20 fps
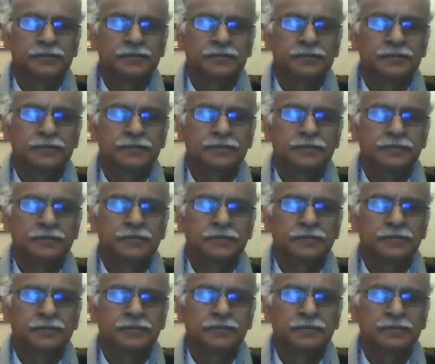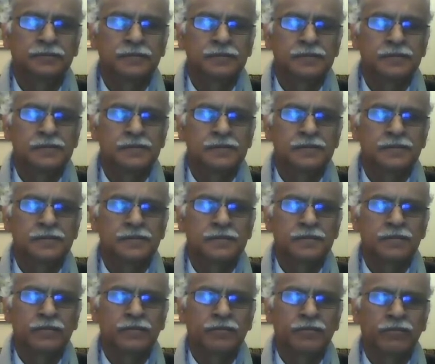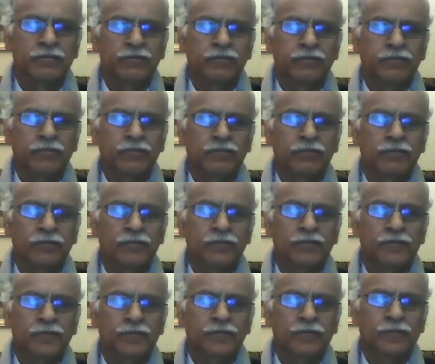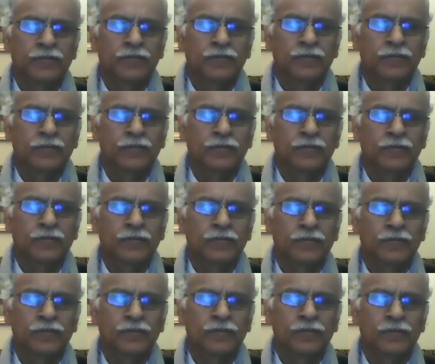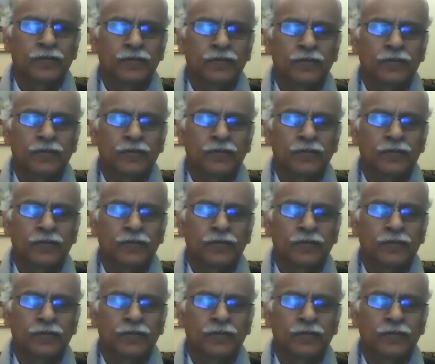(not speaking)